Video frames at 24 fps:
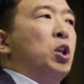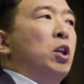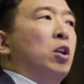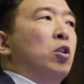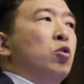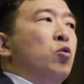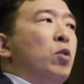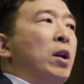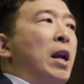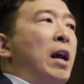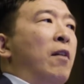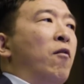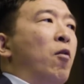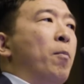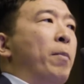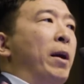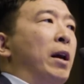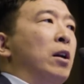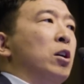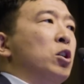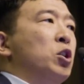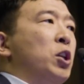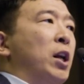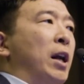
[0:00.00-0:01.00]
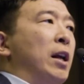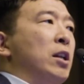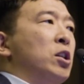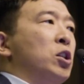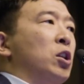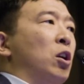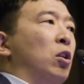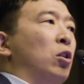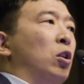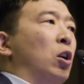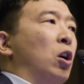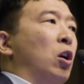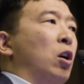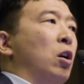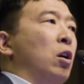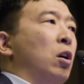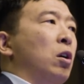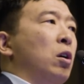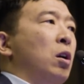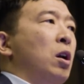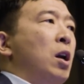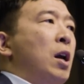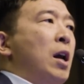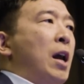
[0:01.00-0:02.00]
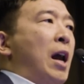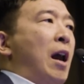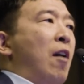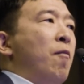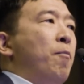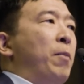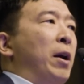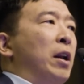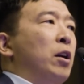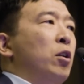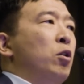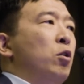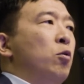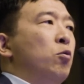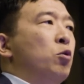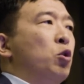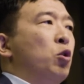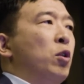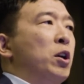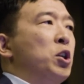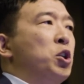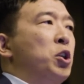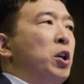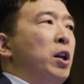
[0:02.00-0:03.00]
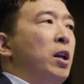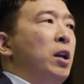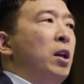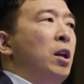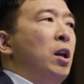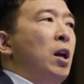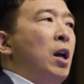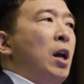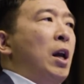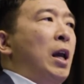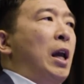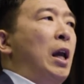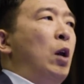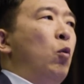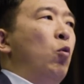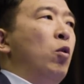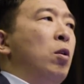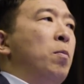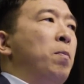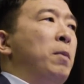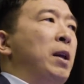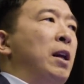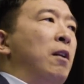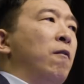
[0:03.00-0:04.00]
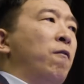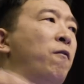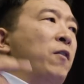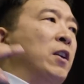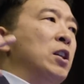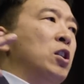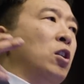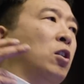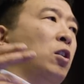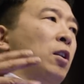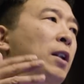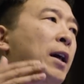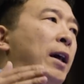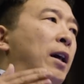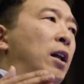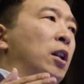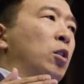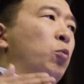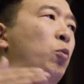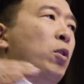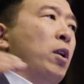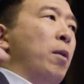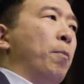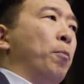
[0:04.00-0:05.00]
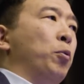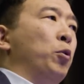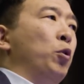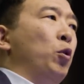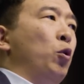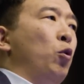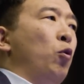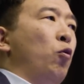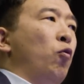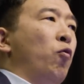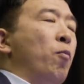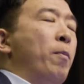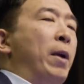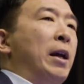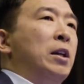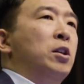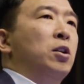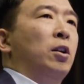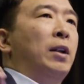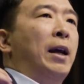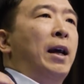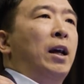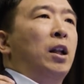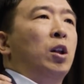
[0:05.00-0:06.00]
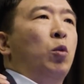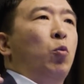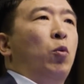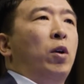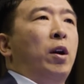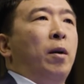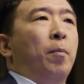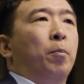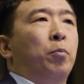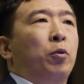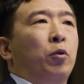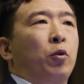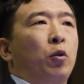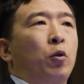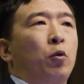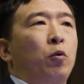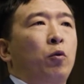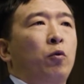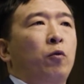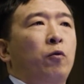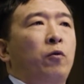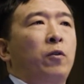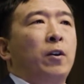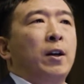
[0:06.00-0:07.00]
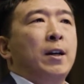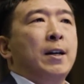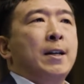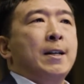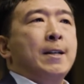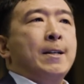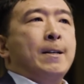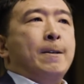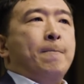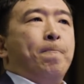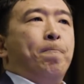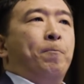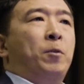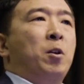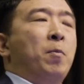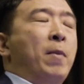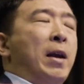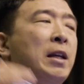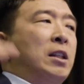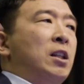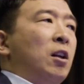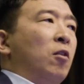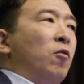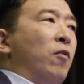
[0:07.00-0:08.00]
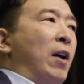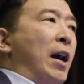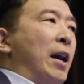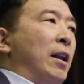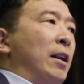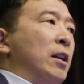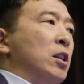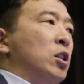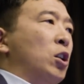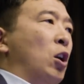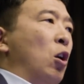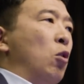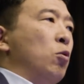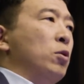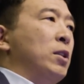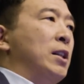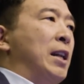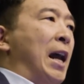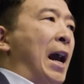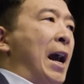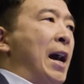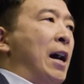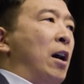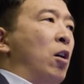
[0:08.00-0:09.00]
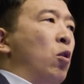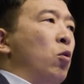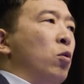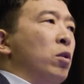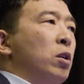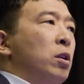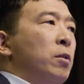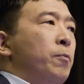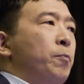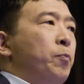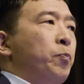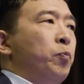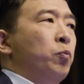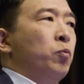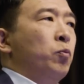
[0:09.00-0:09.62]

children have a better chance to learn, have better nutrition. It would mean physical health would improve, mental health would improve, domestic violence goes down.